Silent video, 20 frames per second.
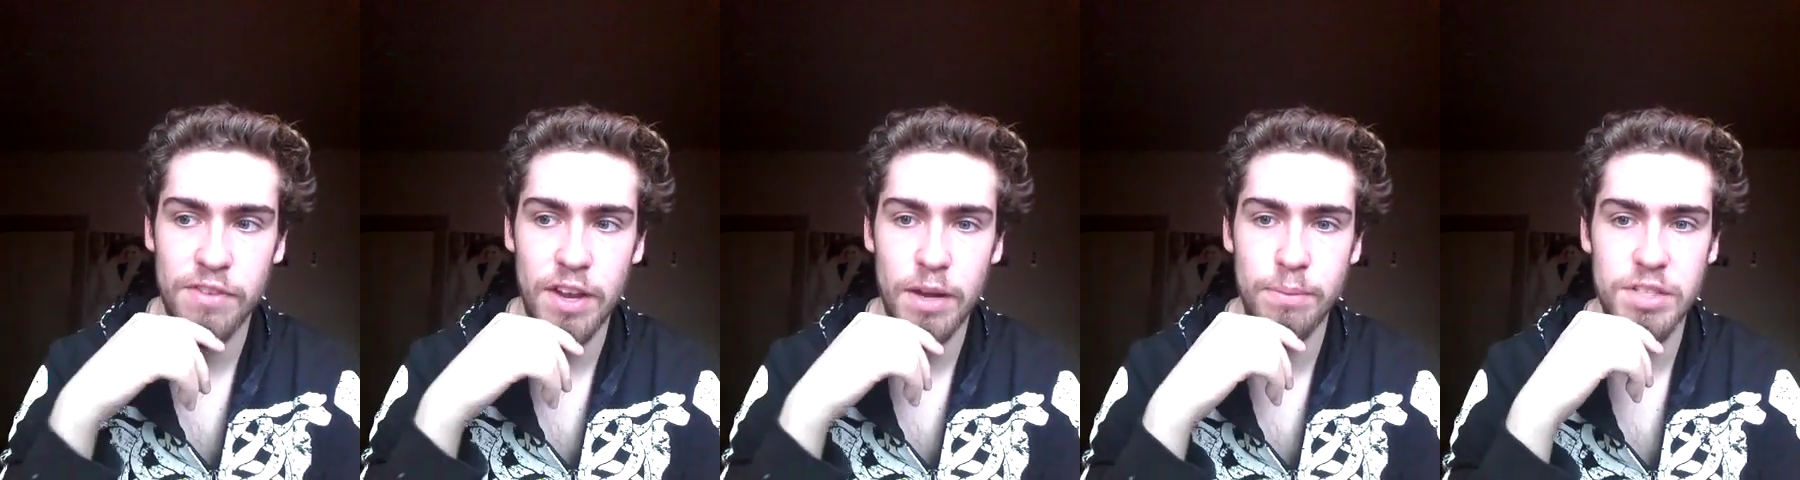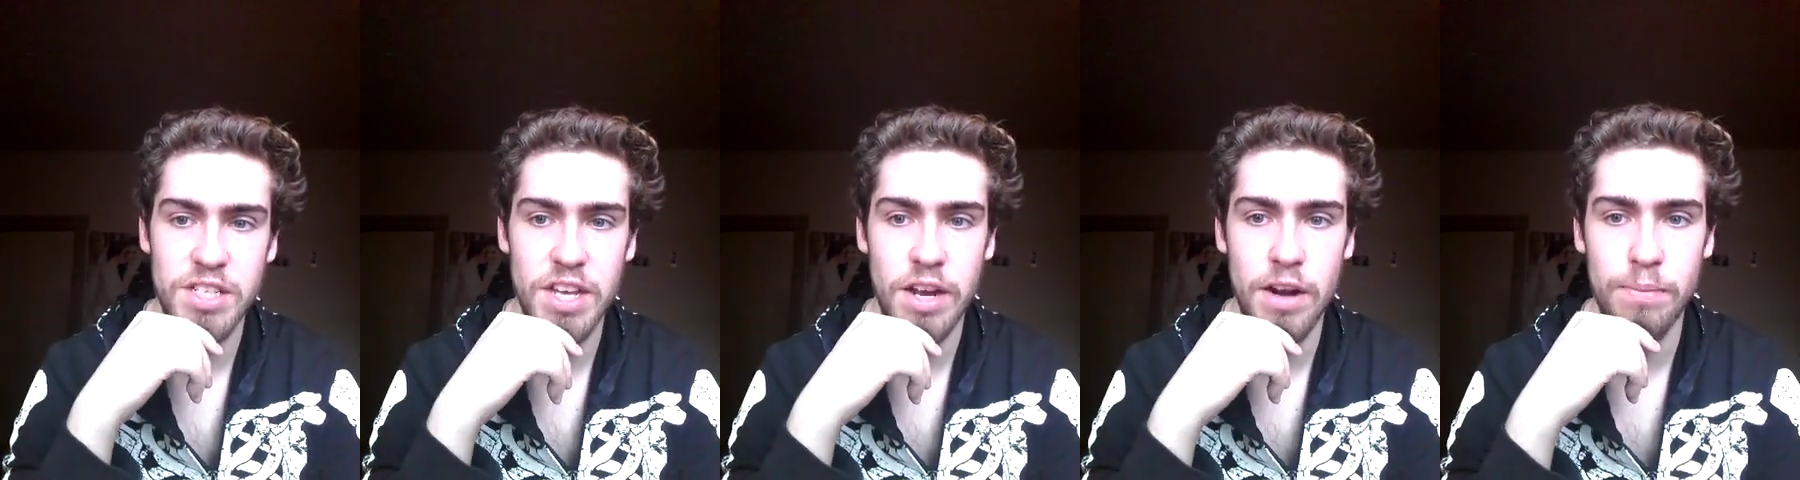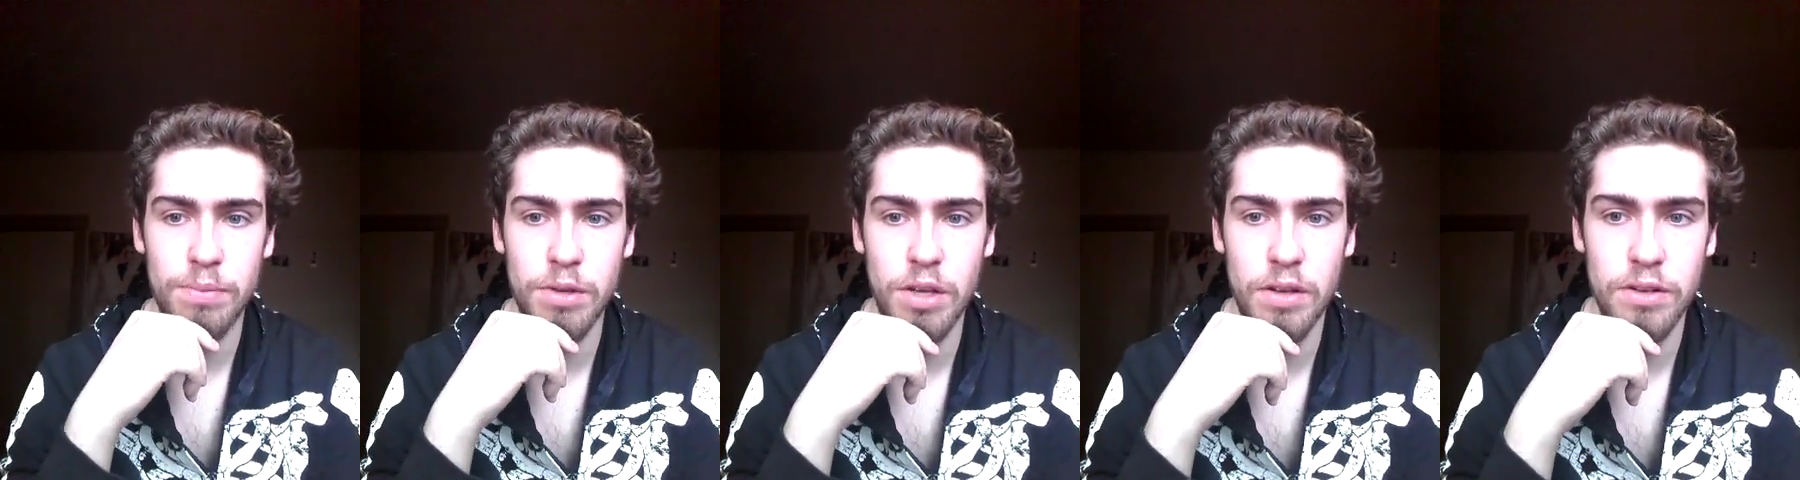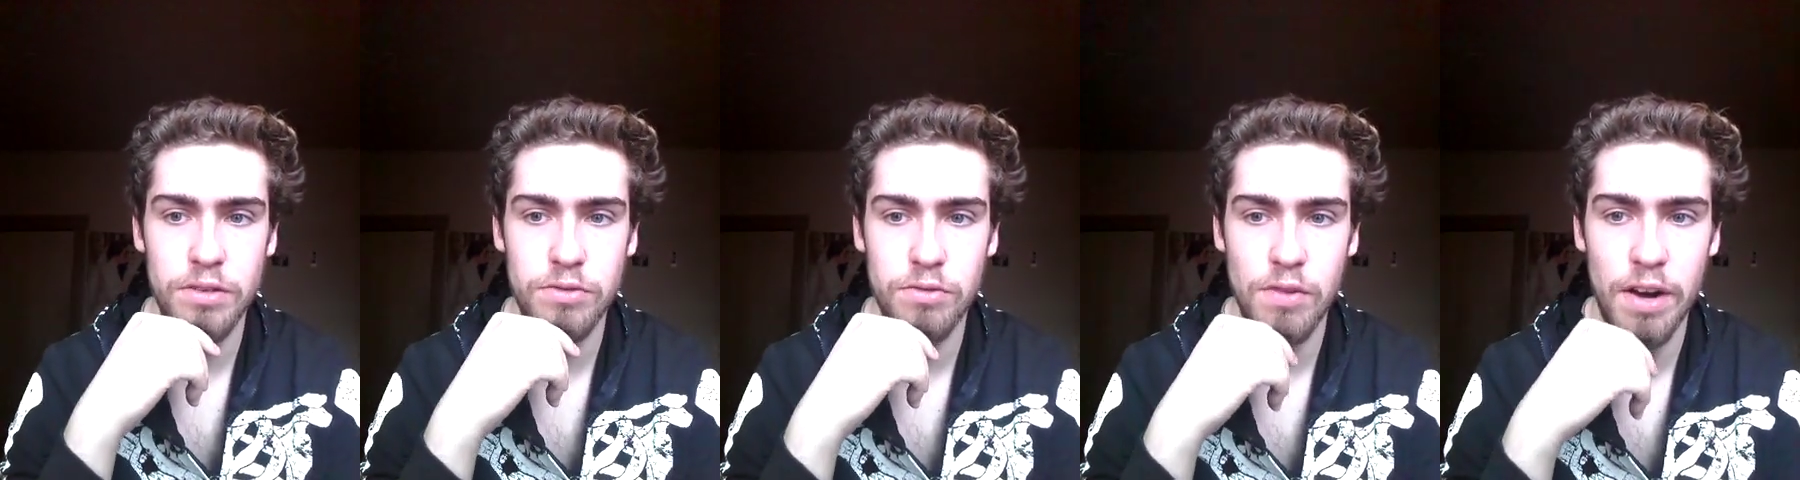vape setup
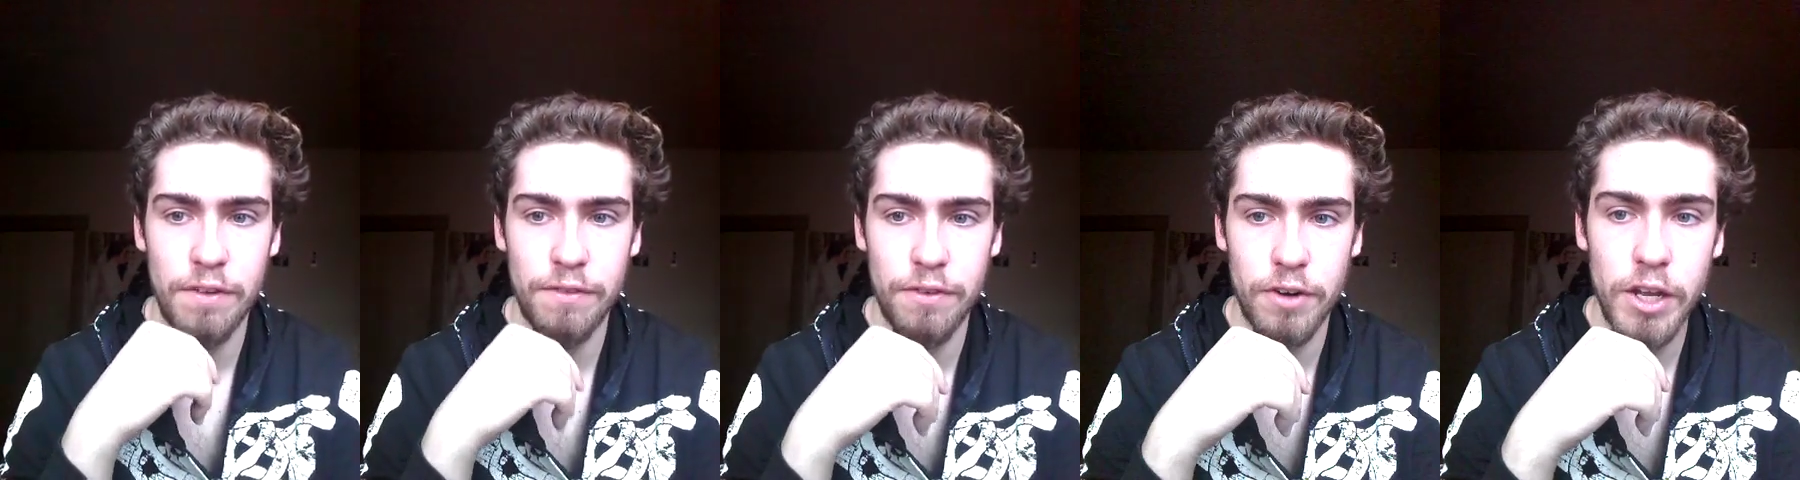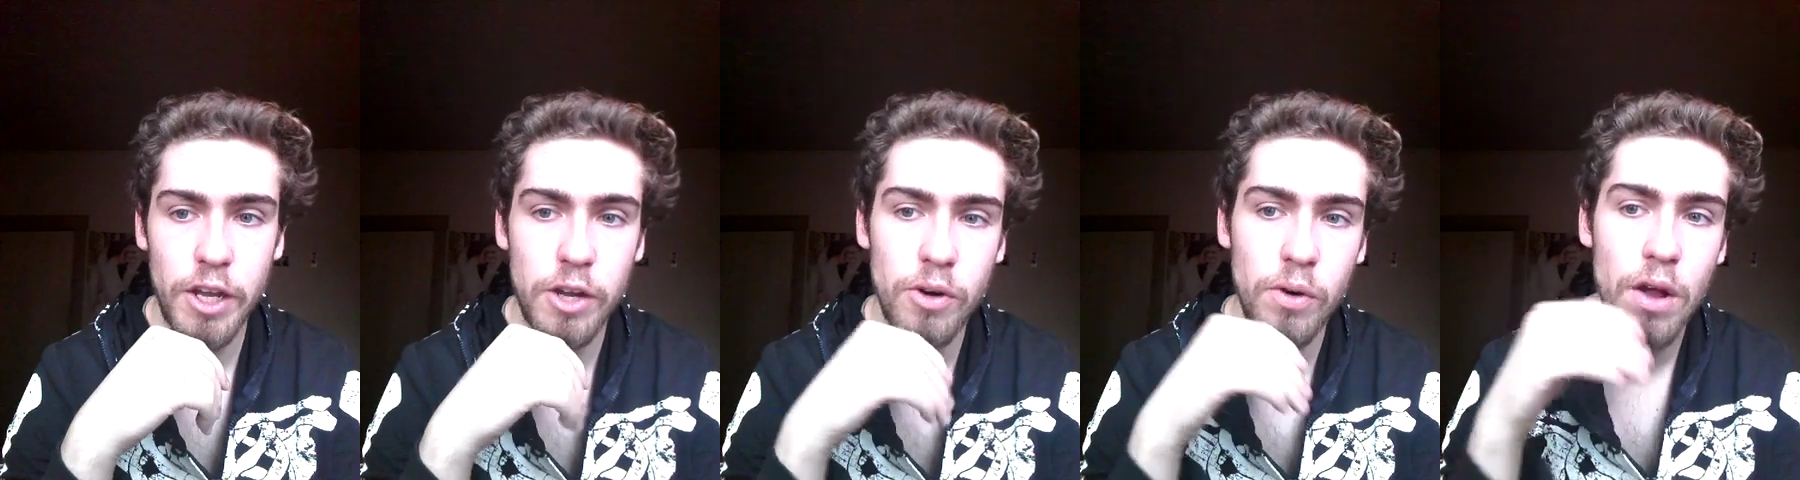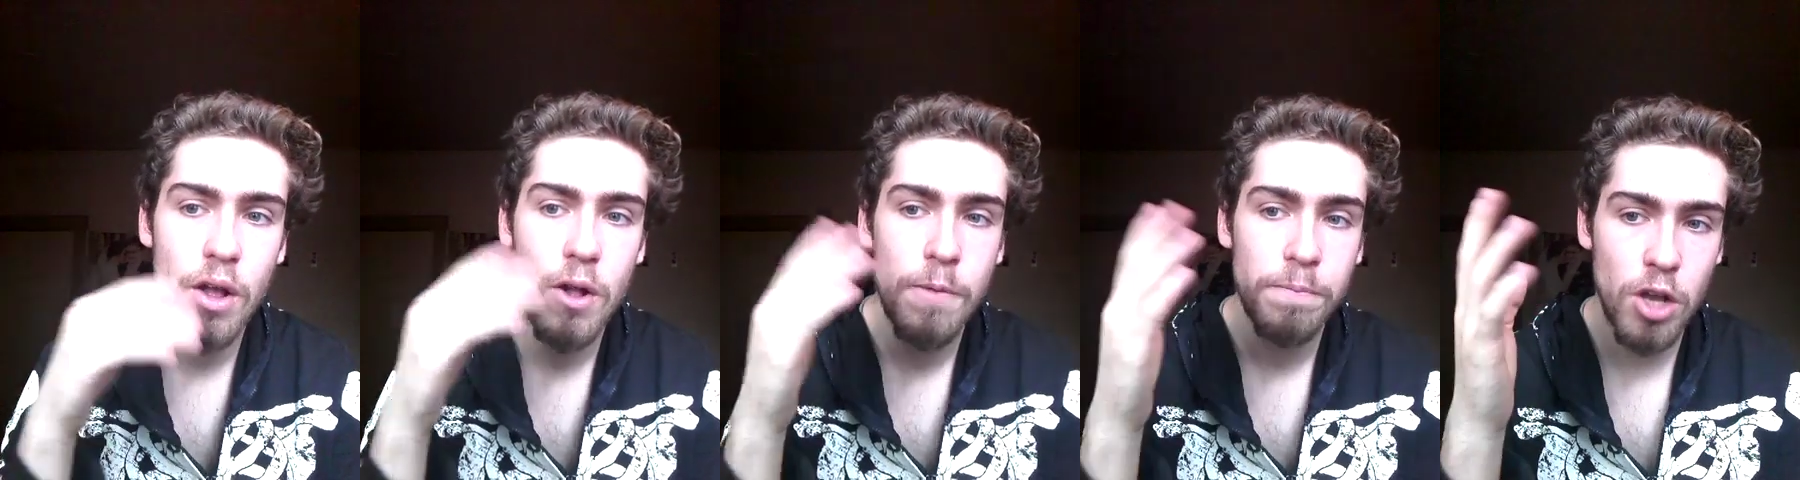is right for you,